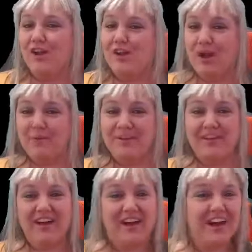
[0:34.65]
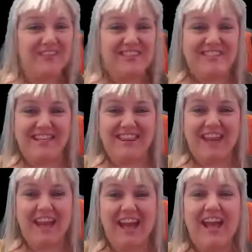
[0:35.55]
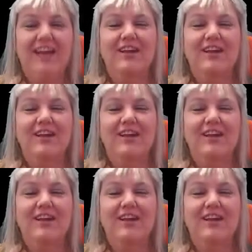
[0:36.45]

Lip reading: Nobody that I have to sit there.